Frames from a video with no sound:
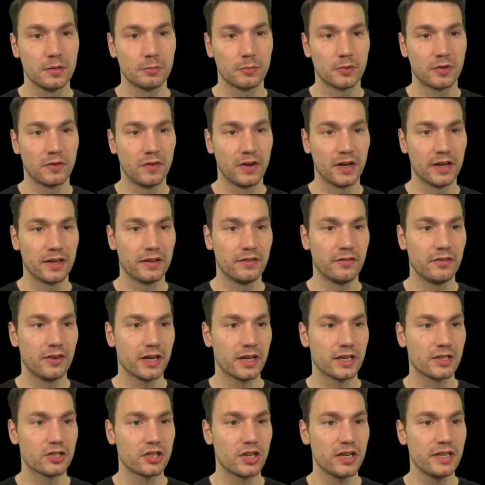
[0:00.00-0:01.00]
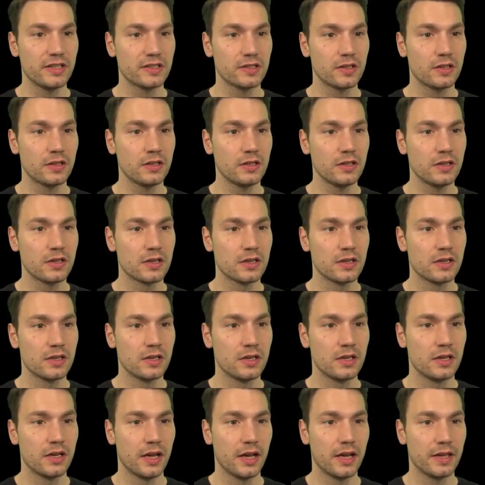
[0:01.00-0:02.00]
provided via JSON,
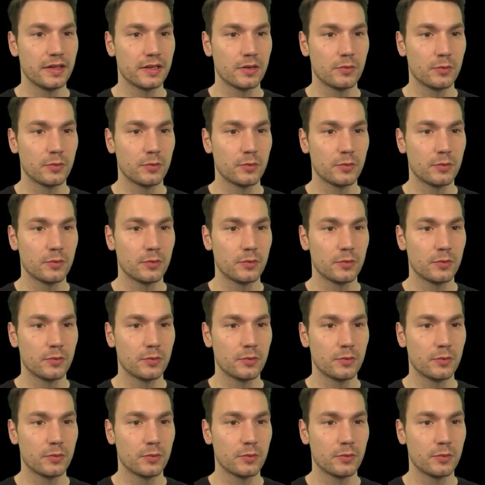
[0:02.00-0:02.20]
and